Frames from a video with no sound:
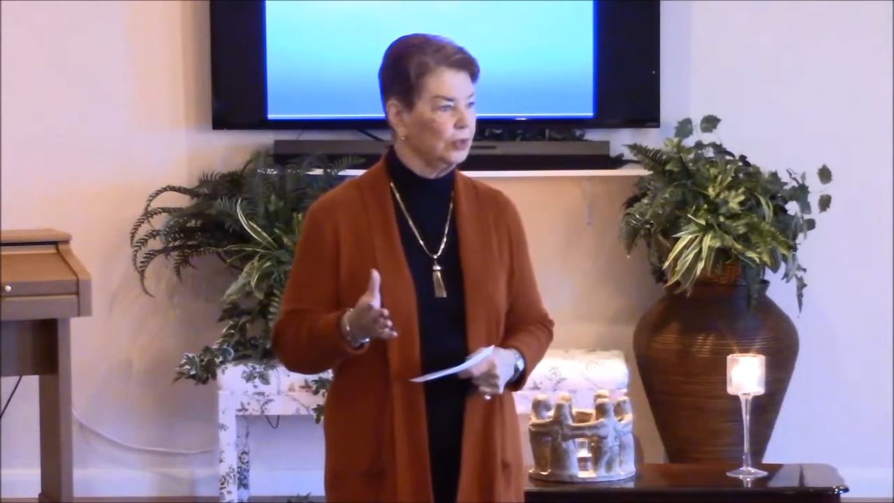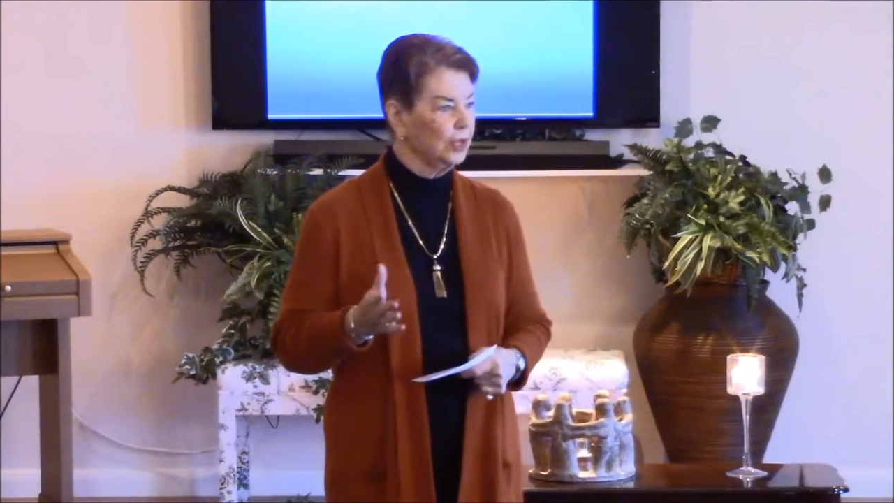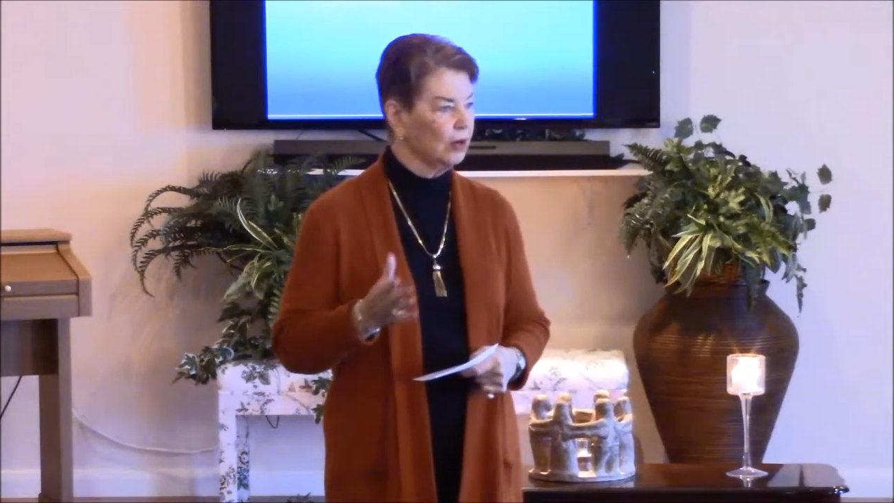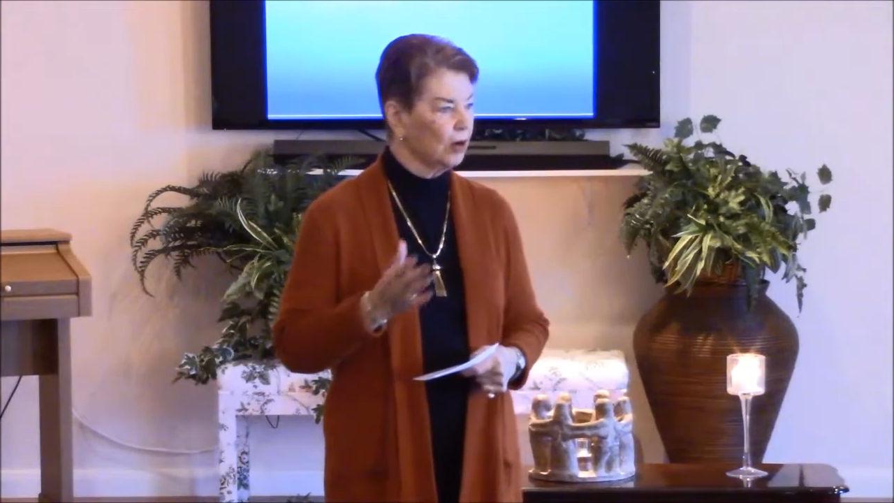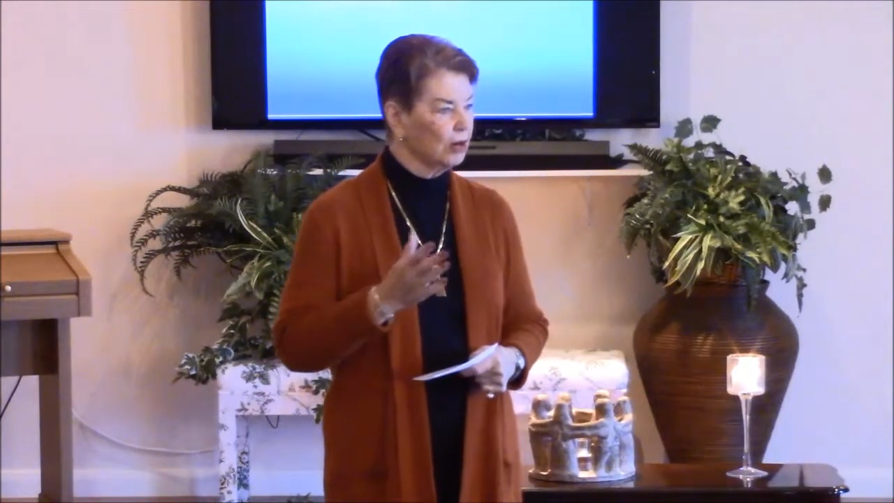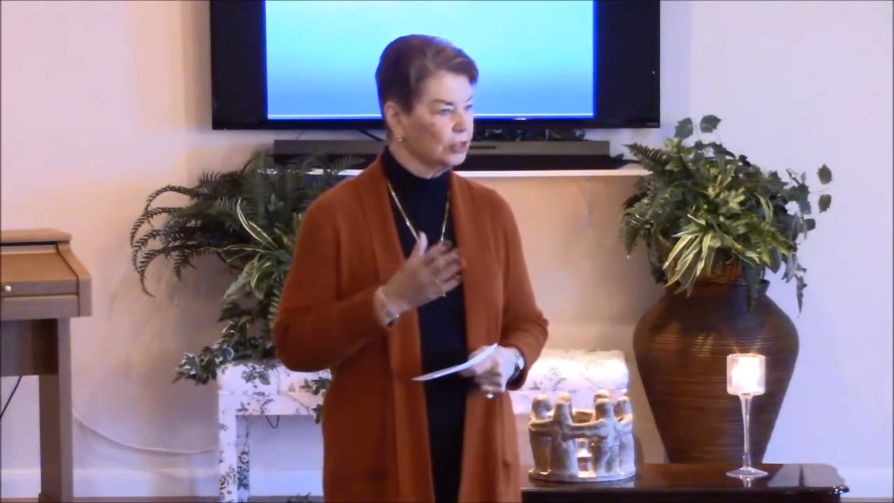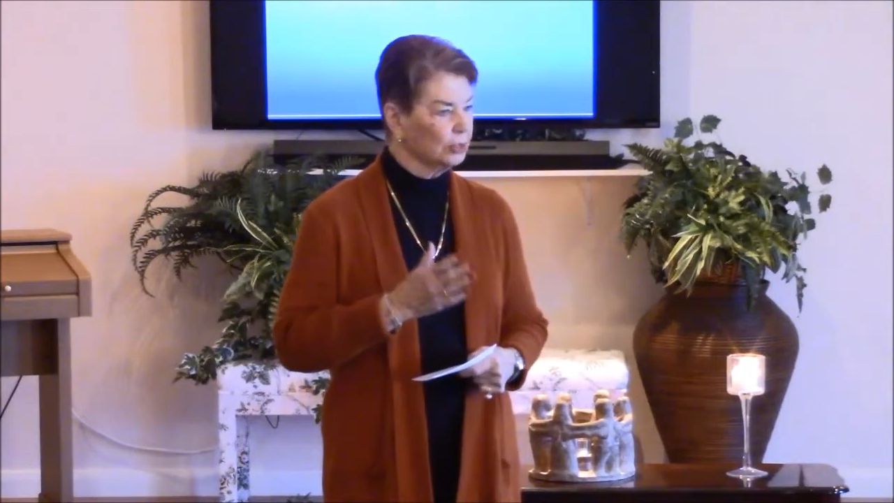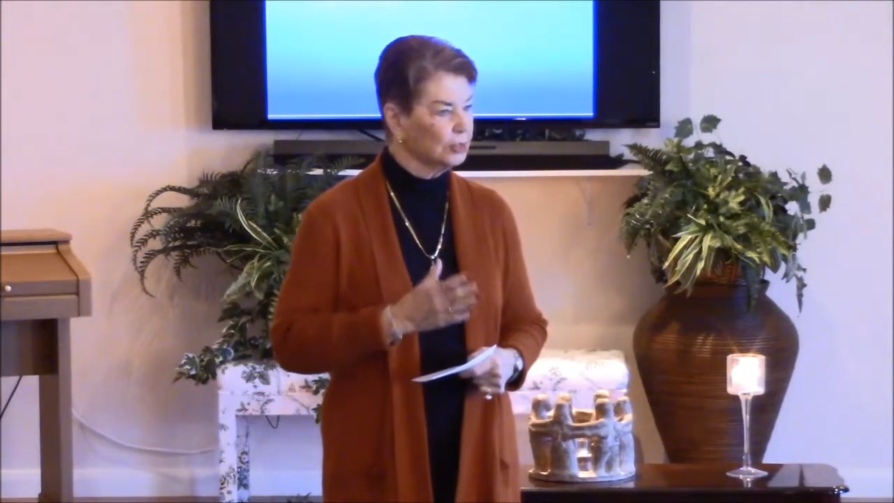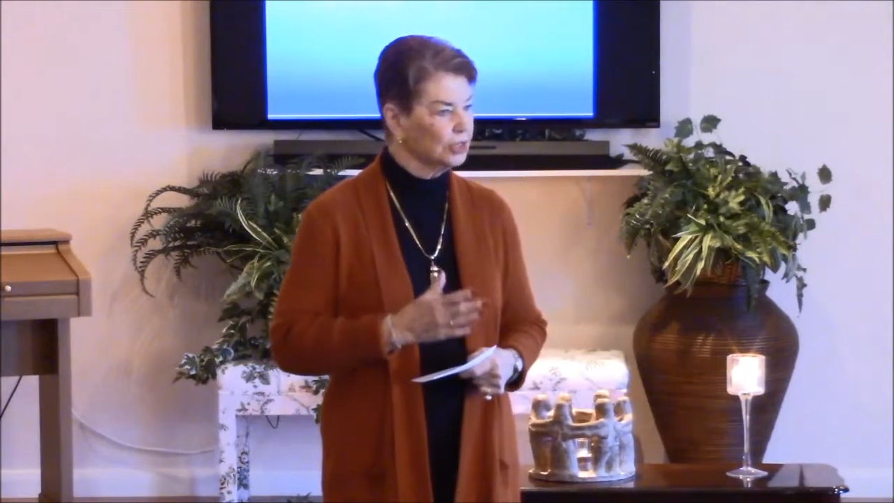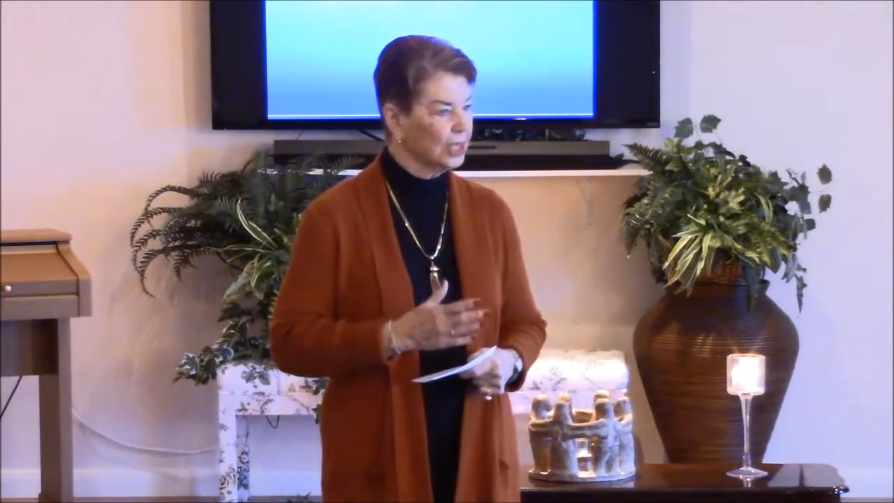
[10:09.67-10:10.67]
there are
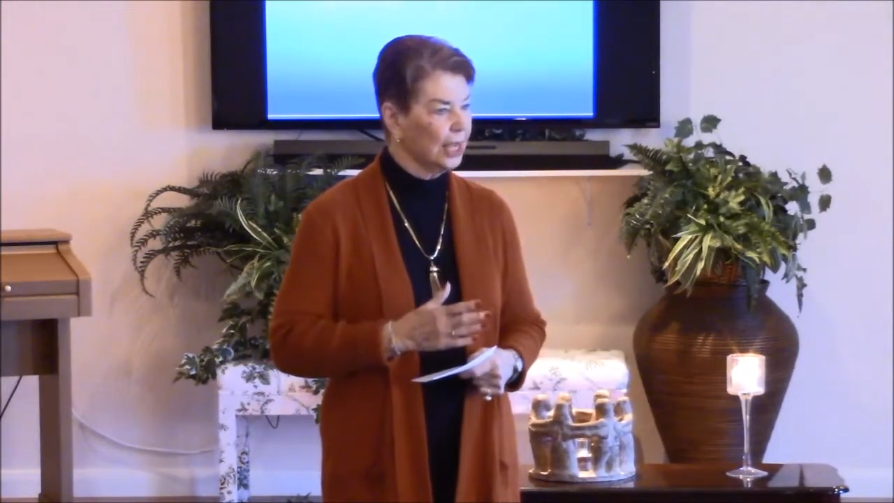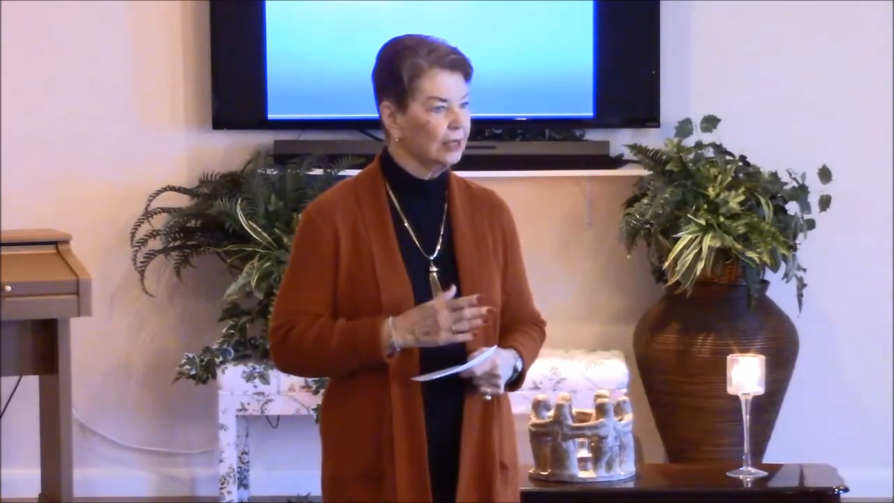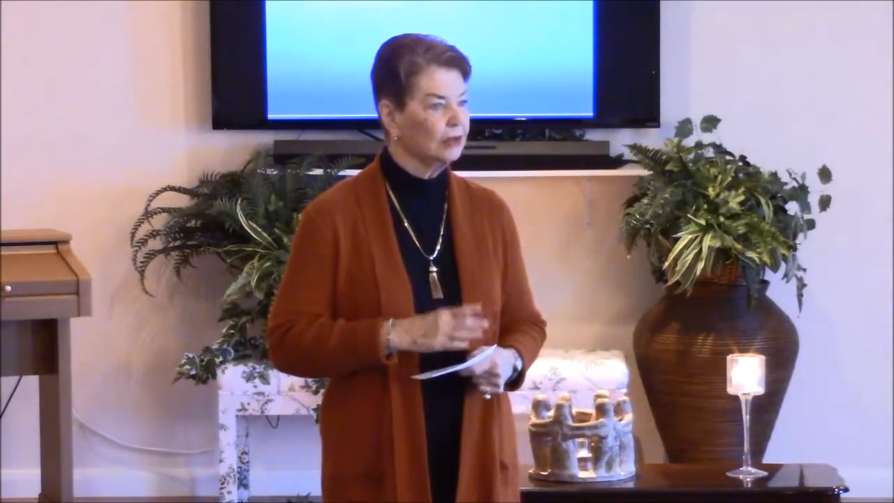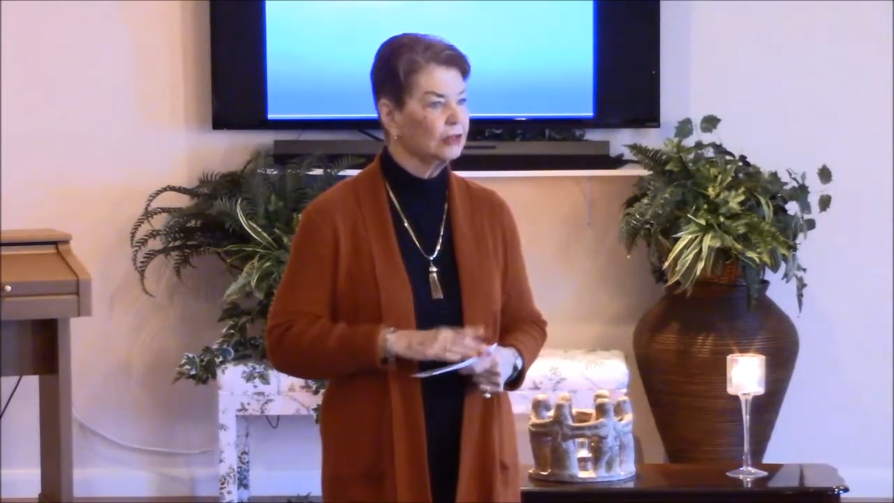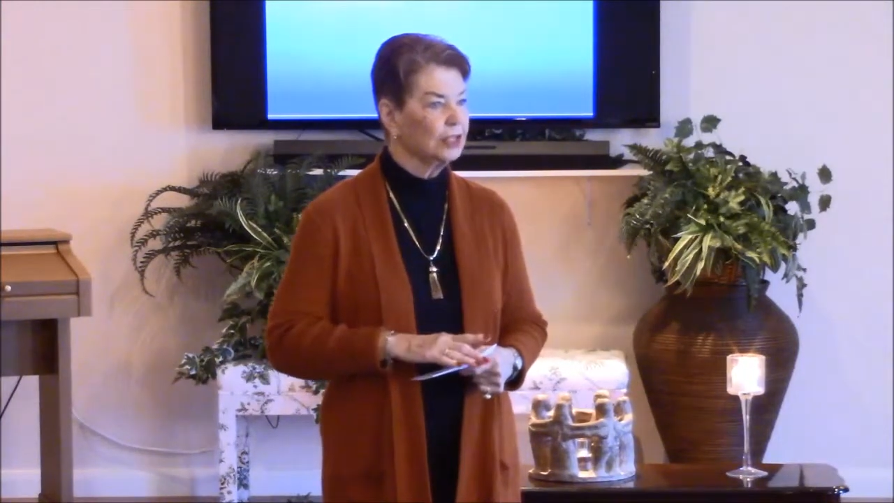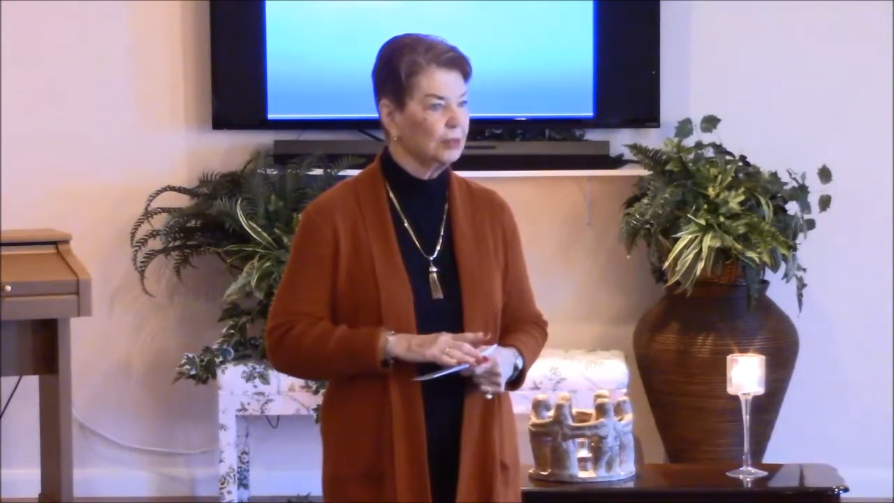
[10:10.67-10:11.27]
some standards